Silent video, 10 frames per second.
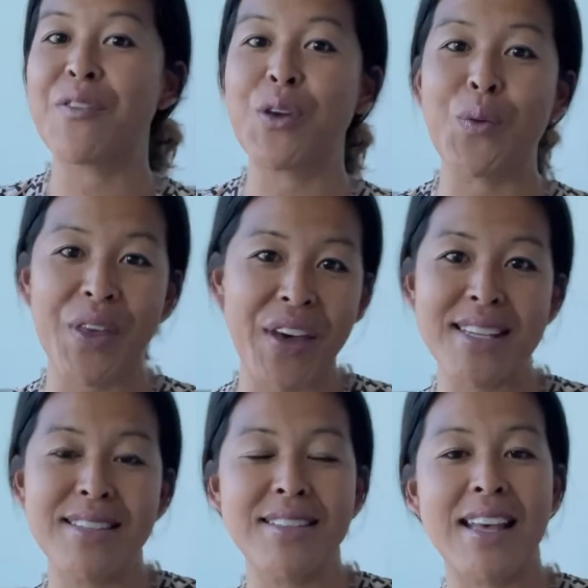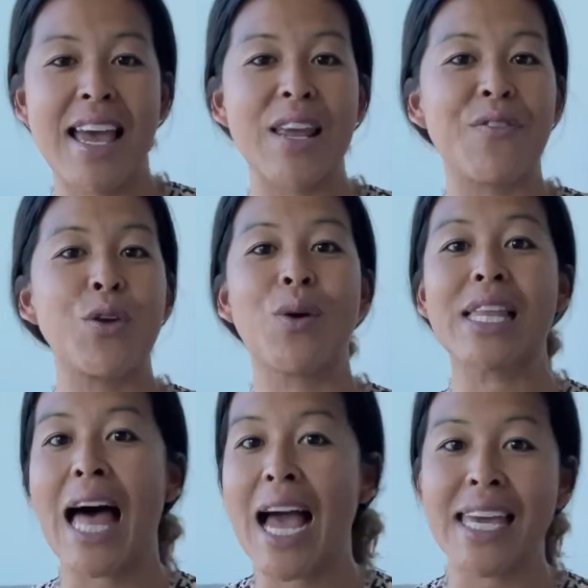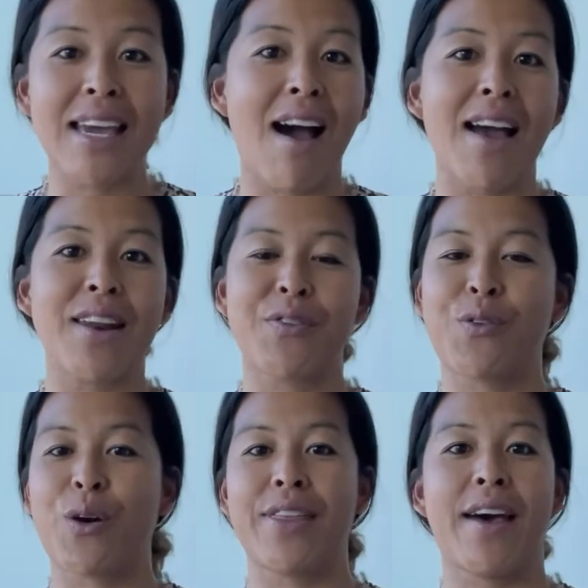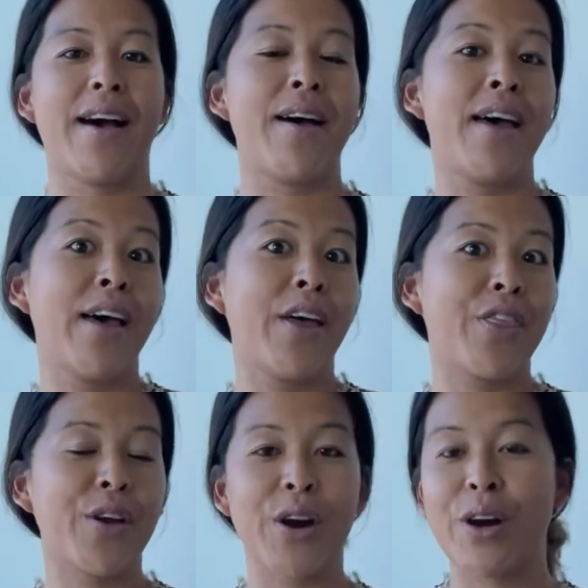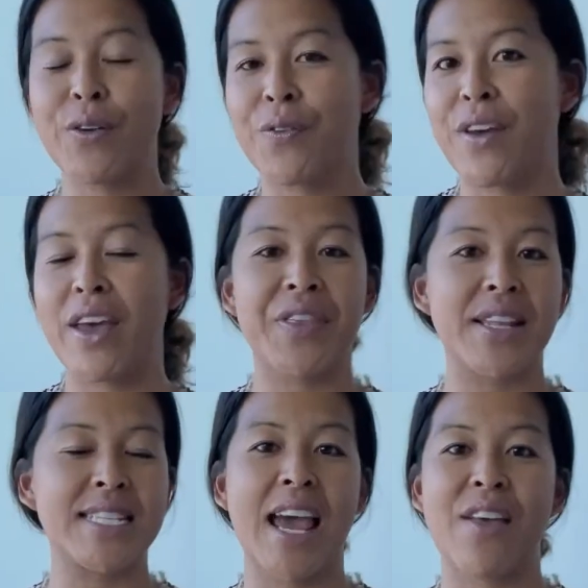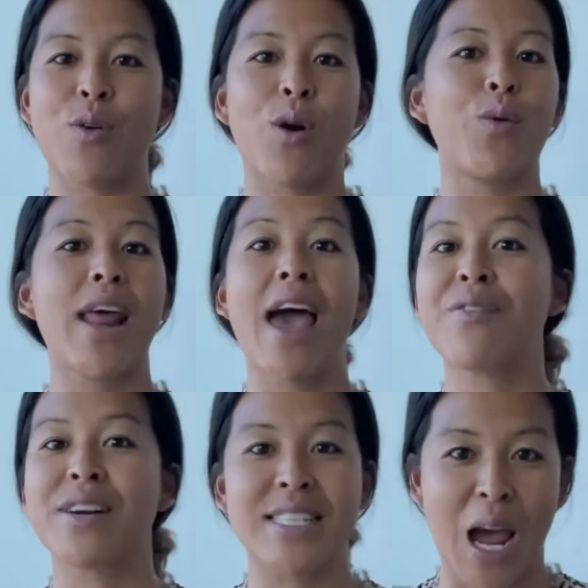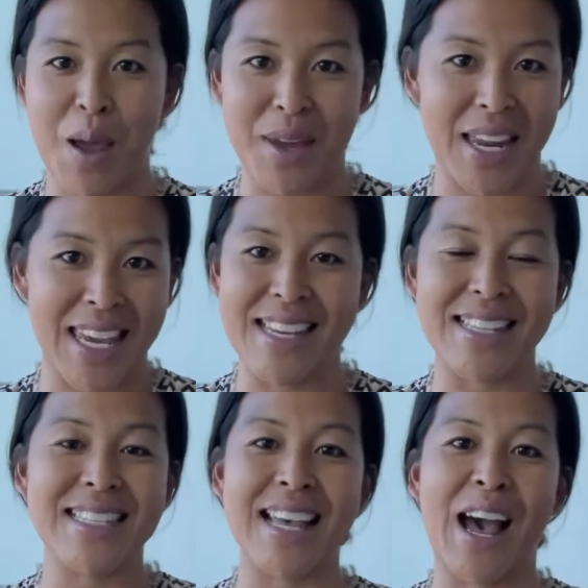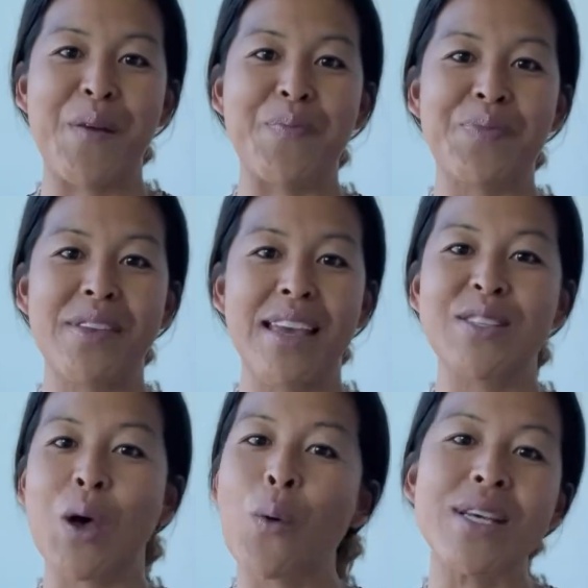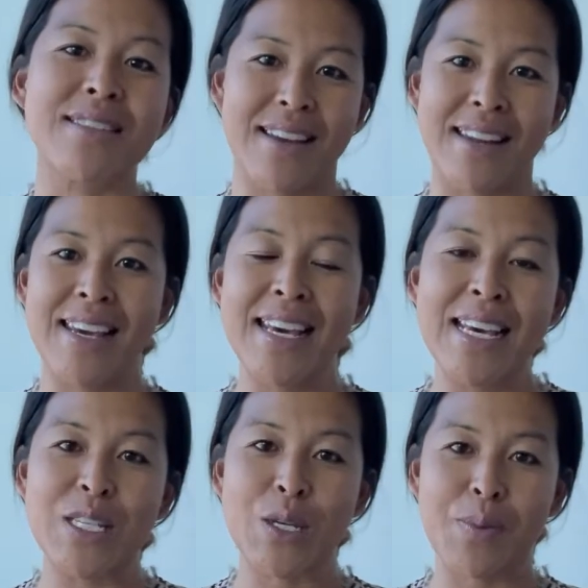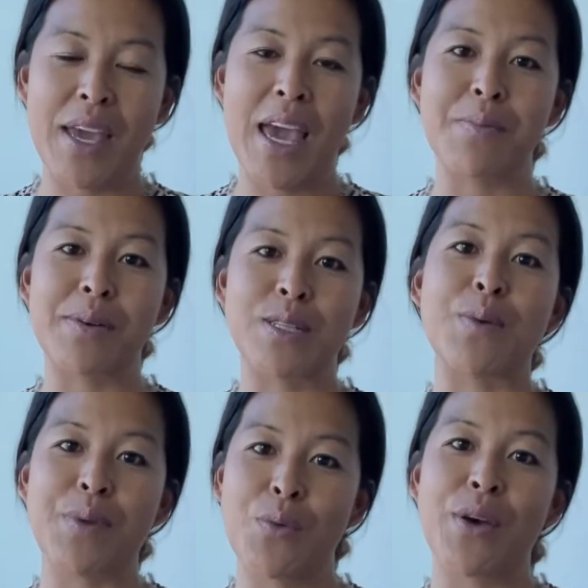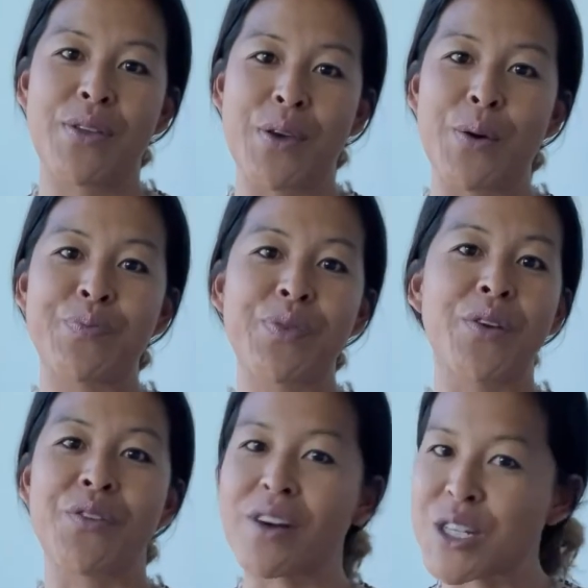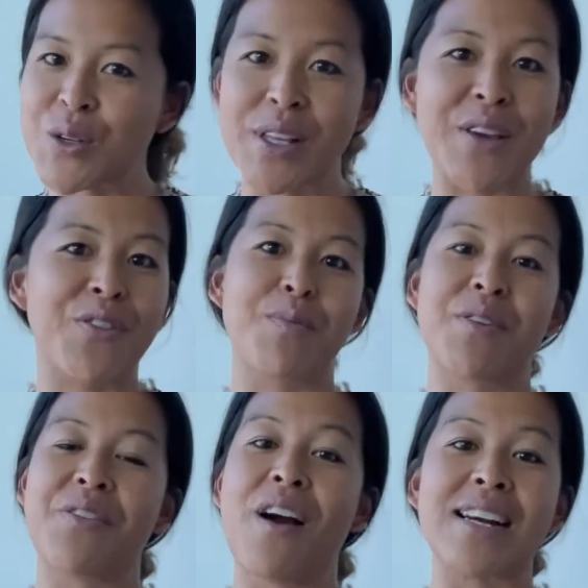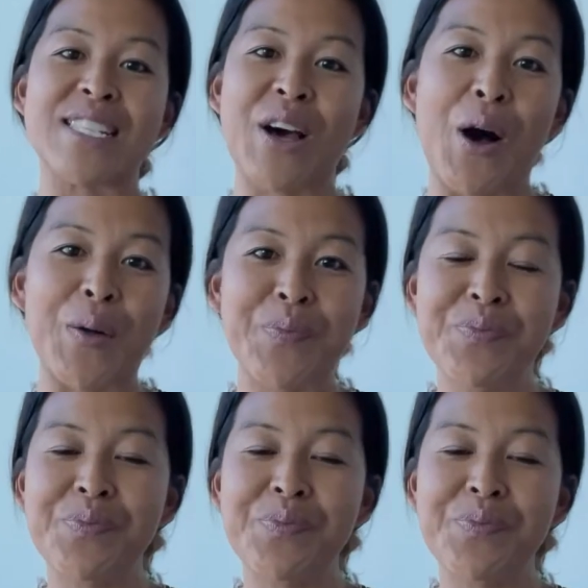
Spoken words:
you with us. And if you are logging on for the 3rd, 5th, 10th, or whatever time it is, it's always good to be able to be with you virtually from afar and all.